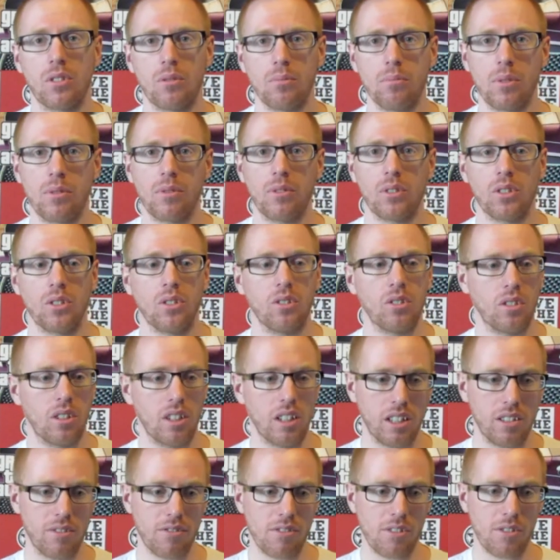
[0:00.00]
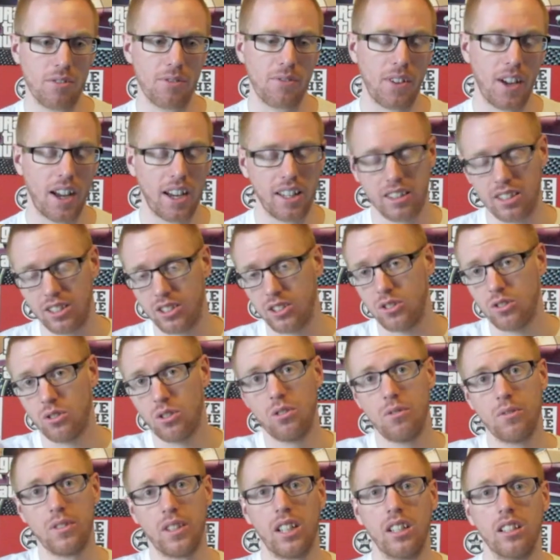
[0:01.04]
done before, and if you're a fan then you'd
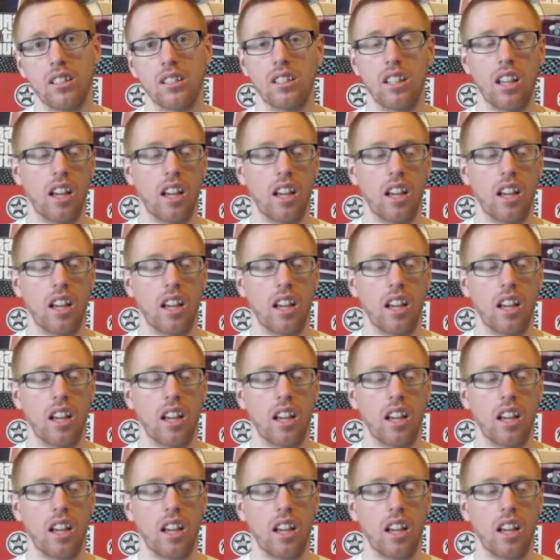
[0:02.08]
love it.